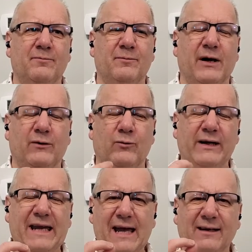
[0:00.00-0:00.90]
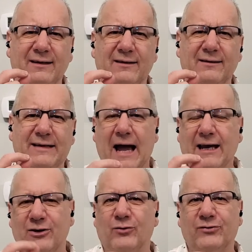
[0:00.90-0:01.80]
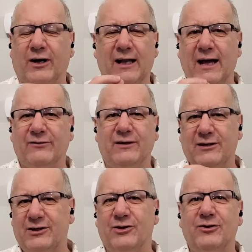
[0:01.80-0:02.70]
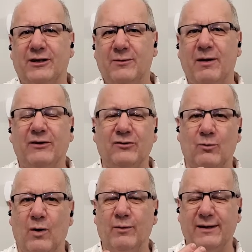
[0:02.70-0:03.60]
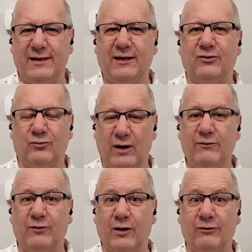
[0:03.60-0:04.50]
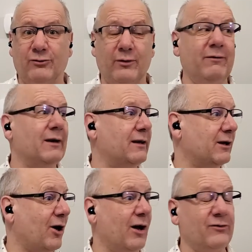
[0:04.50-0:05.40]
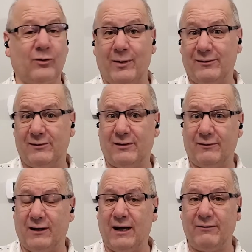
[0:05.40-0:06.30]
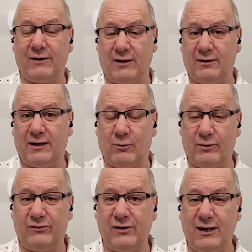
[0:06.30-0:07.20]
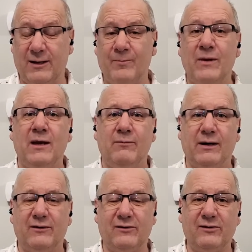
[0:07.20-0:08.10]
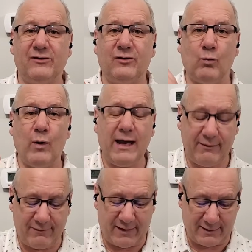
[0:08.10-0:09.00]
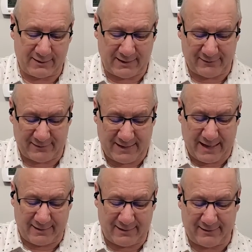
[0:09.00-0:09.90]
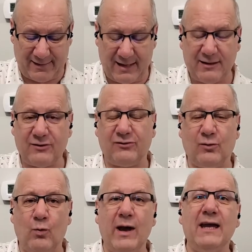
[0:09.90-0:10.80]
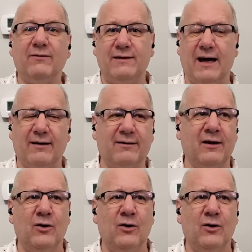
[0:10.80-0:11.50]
but we can't diagnose our lives continually based on what we think is right for us, or even the consequences of the life that we see. Because this is the way of it is death. Its end is the way of death,